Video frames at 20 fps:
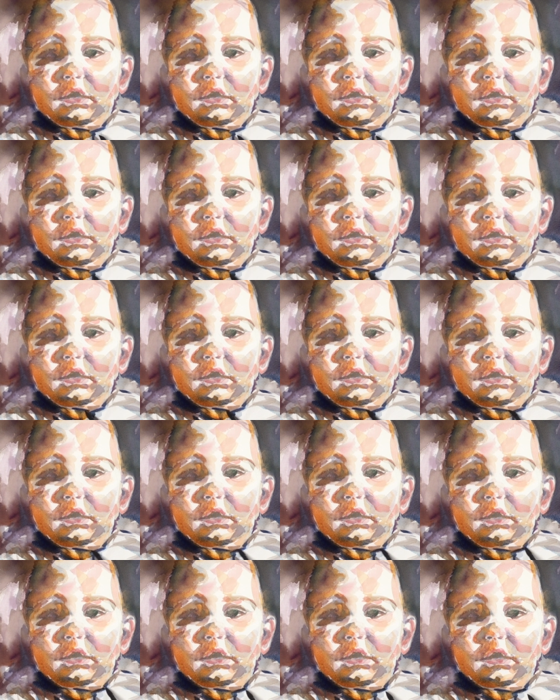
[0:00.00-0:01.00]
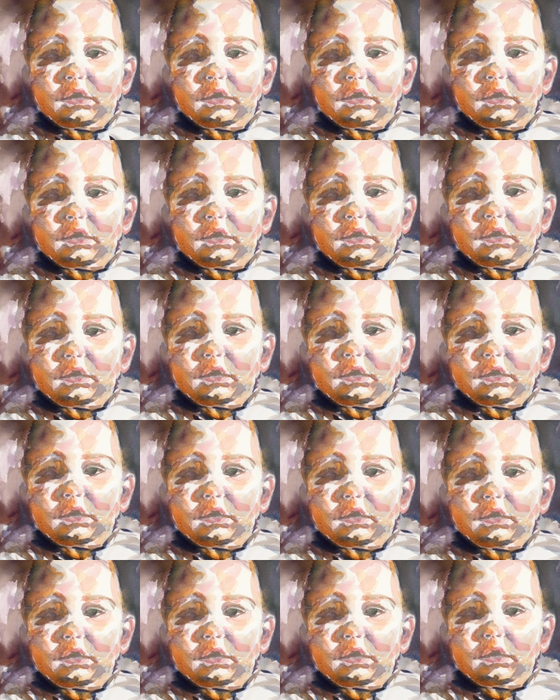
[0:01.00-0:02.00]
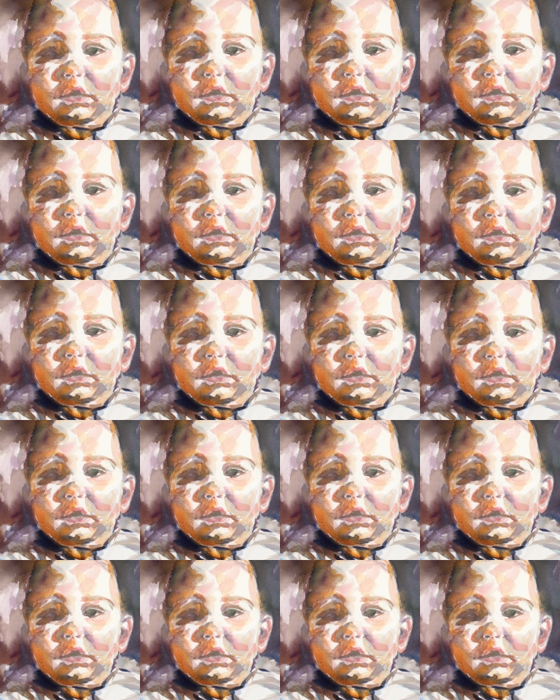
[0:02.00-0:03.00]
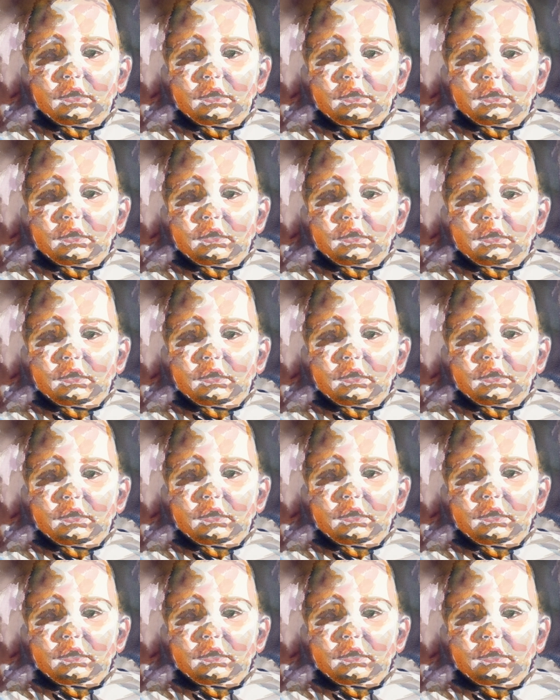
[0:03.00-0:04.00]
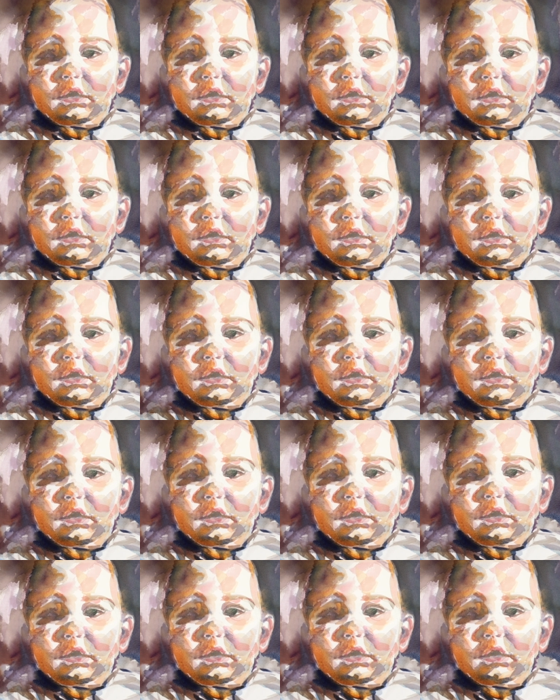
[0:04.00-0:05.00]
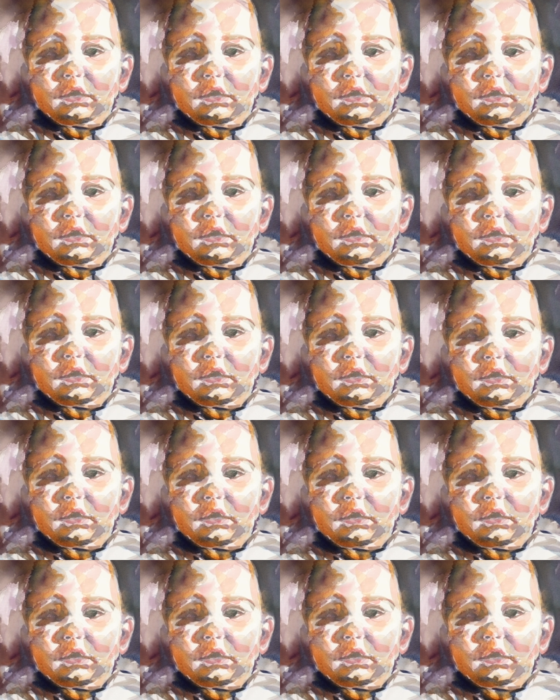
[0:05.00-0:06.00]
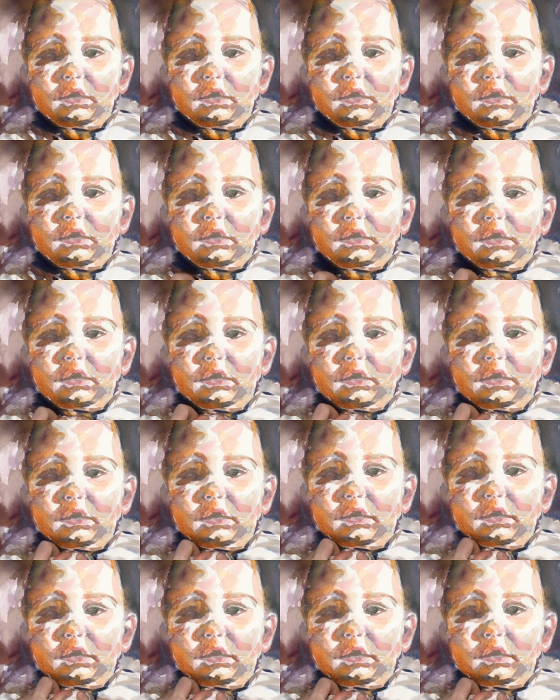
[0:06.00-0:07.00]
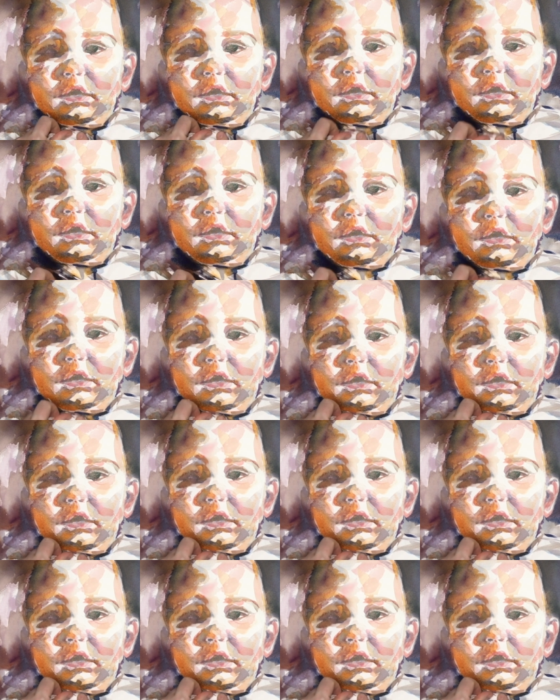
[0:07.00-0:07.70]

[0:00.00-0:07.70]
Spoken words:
Nothing is said.